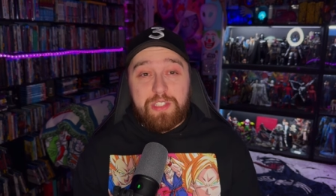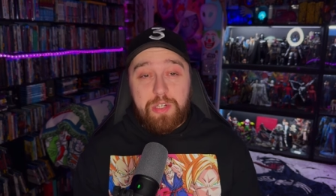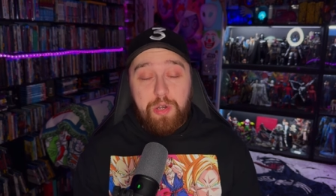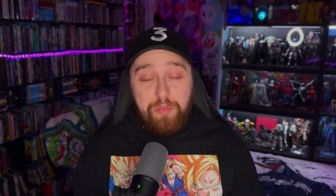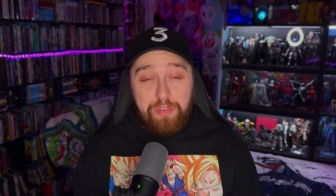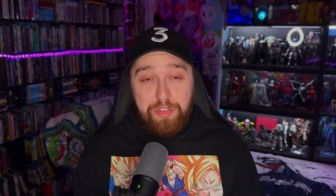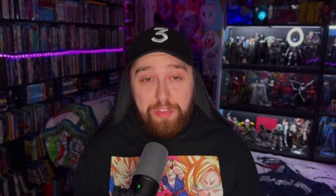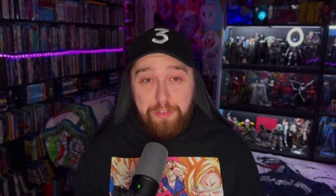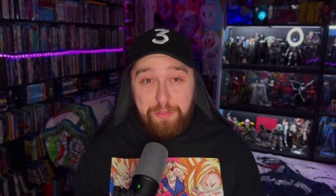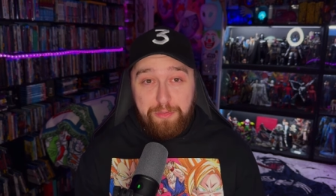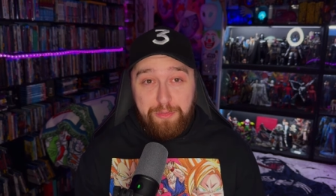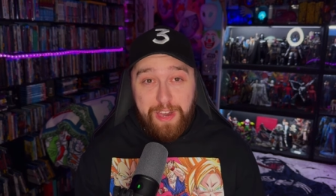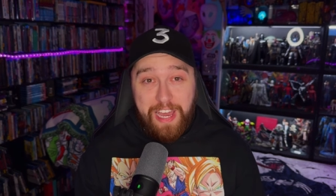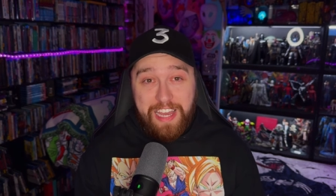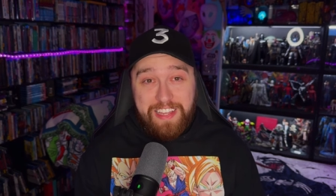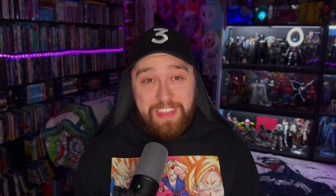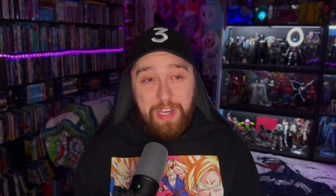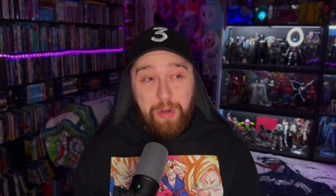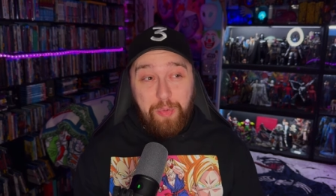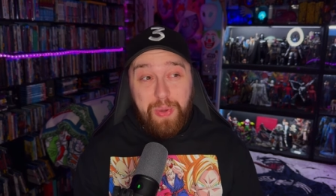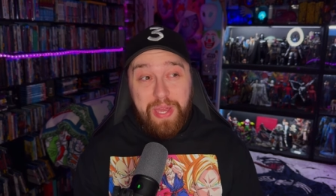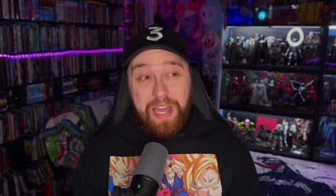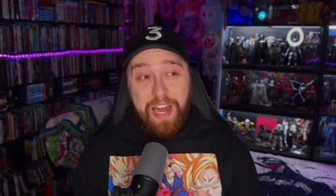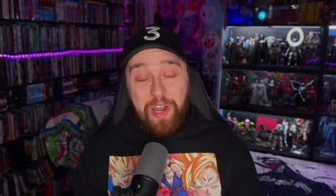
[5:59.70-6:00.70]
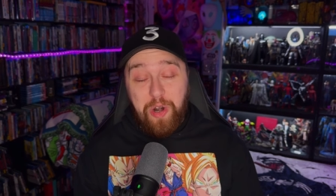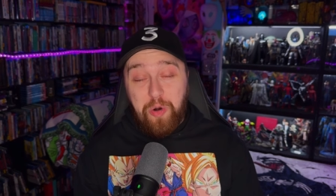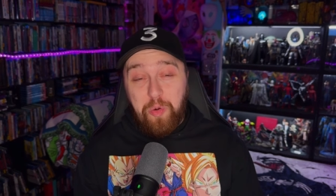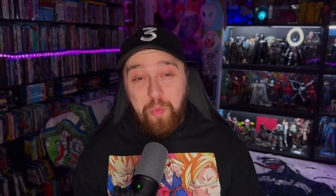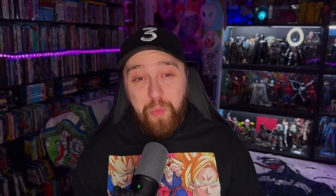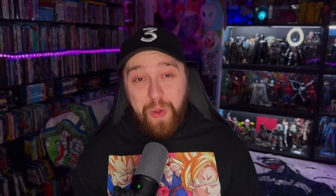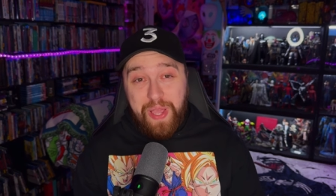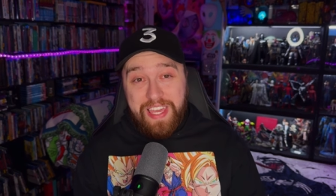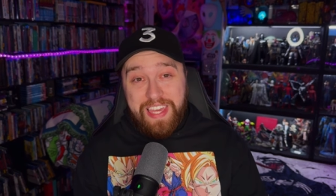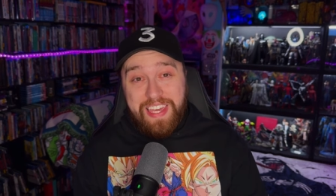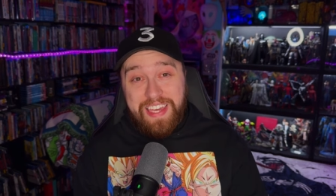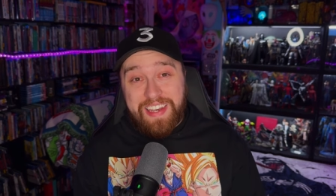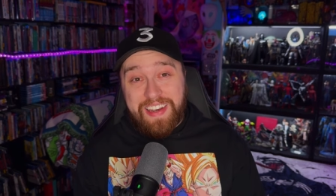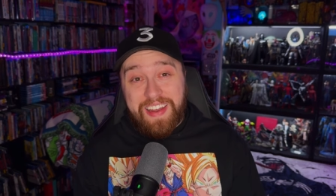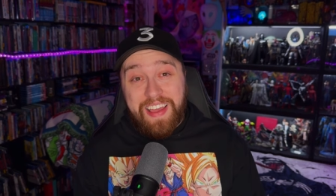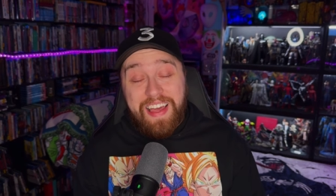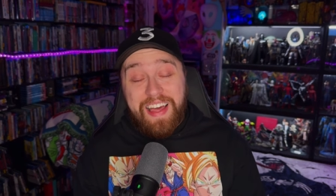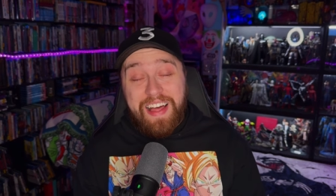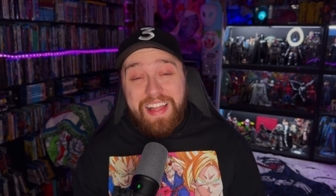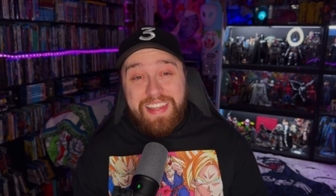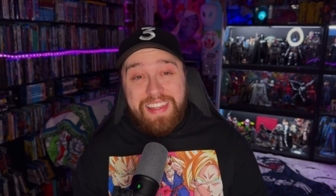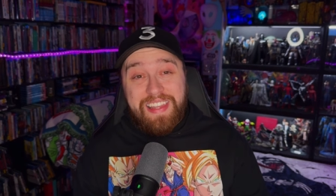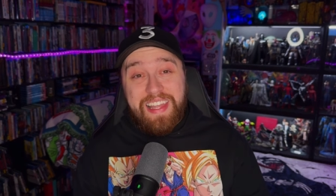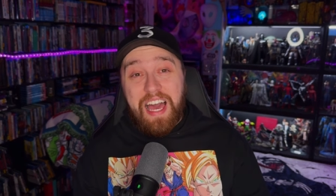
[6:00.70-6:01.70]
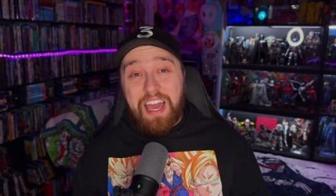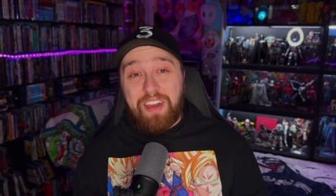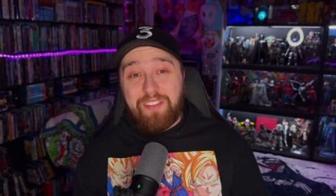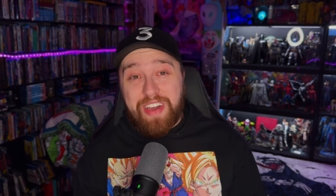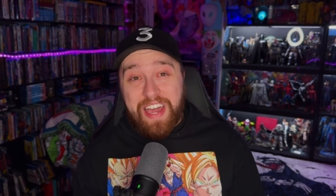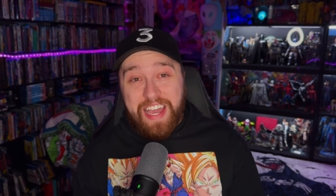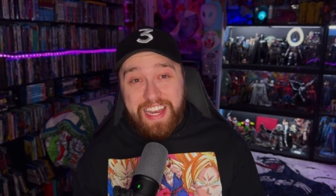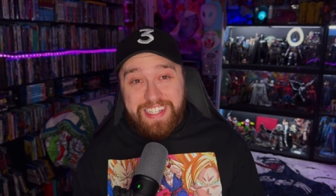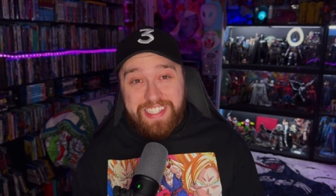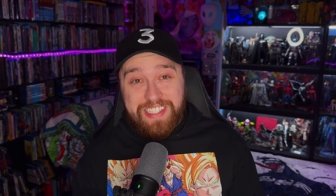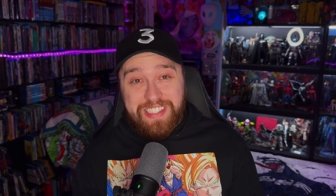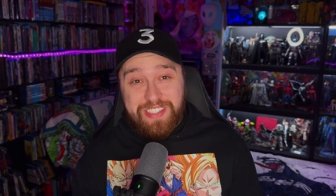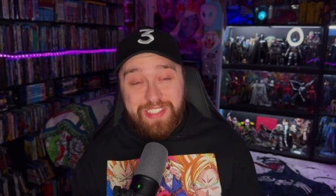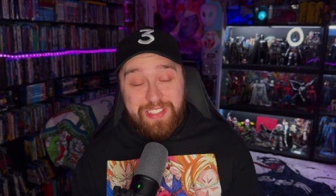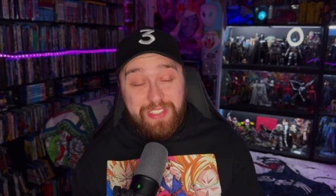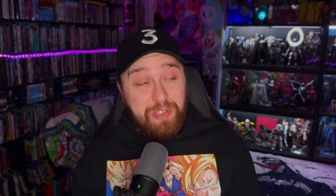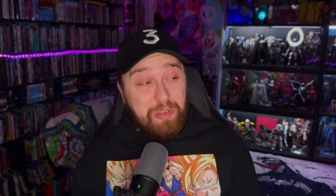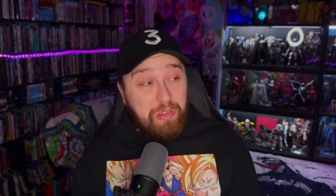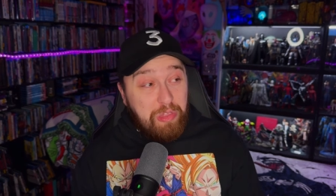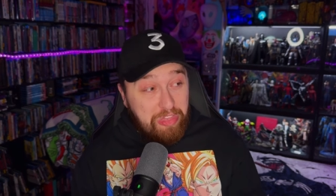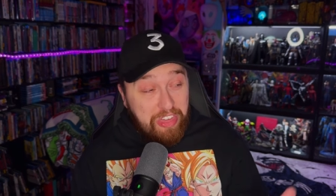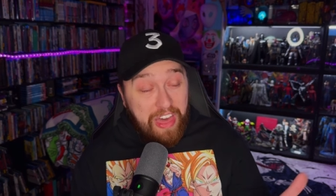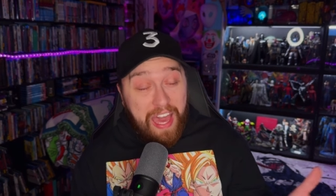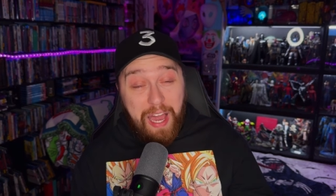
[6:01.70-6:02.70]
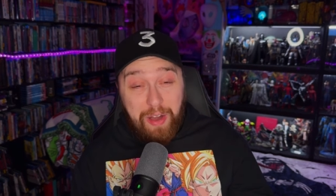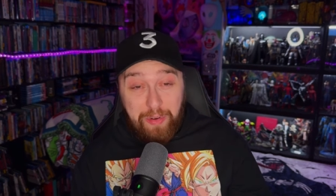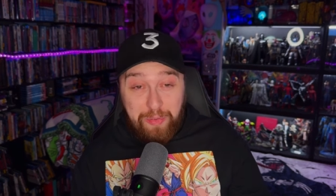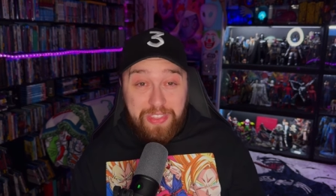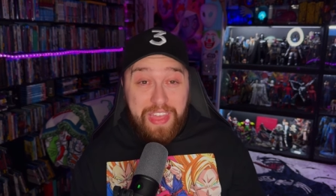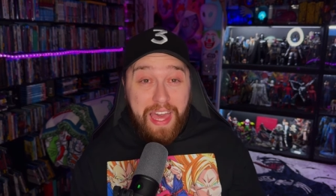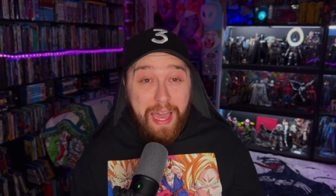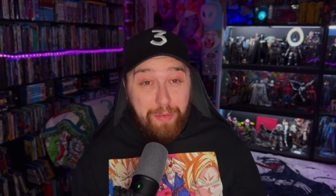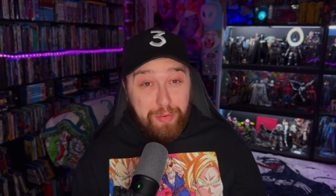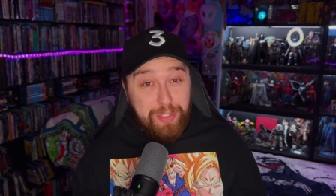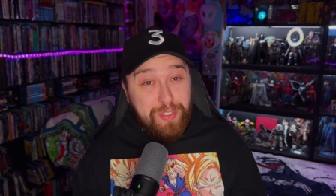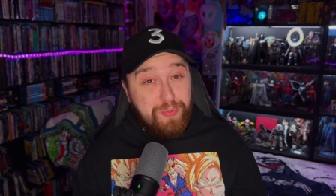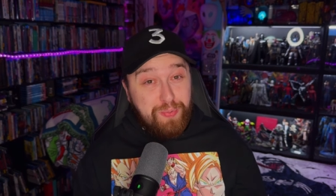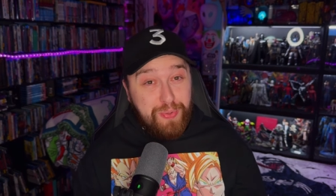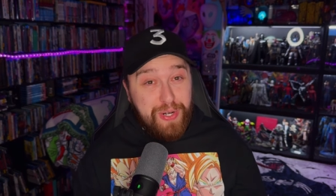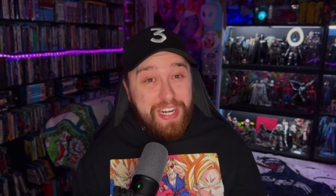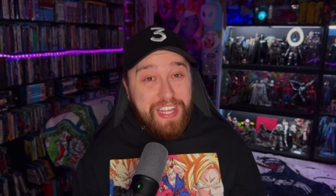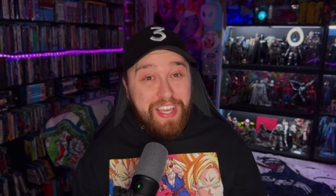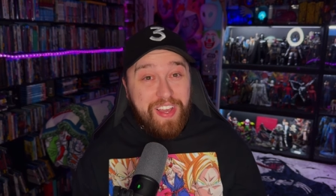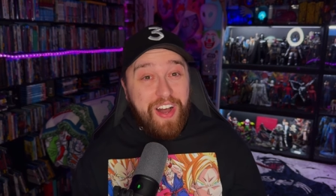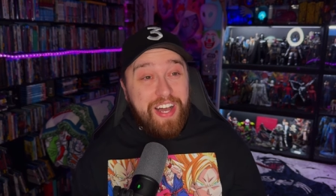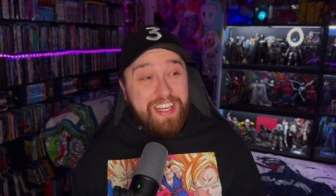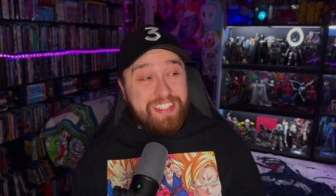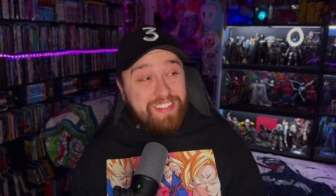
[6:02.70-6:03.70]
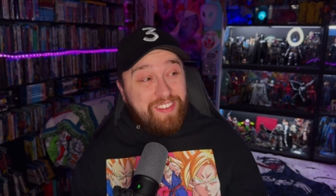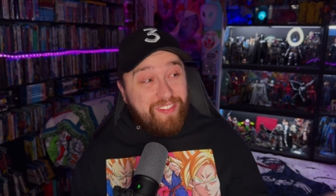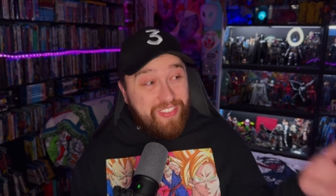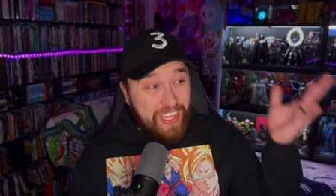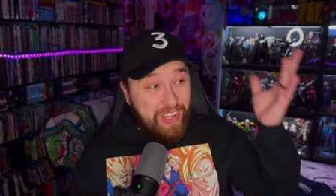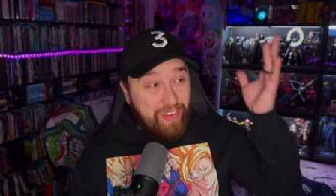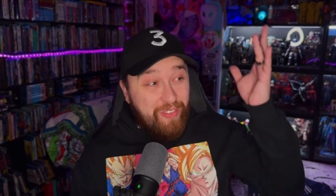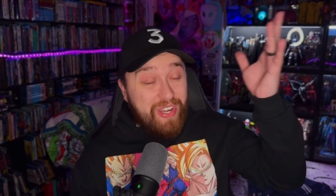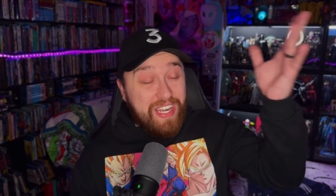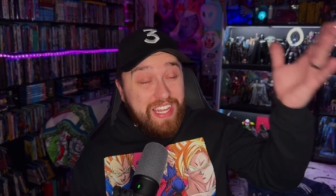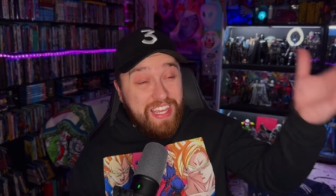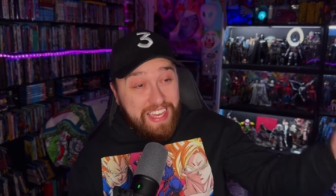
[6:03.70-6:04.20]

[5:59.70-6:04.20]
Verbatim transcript: over the fact that we got a wiccan live action suit that that was pretty awesome like when he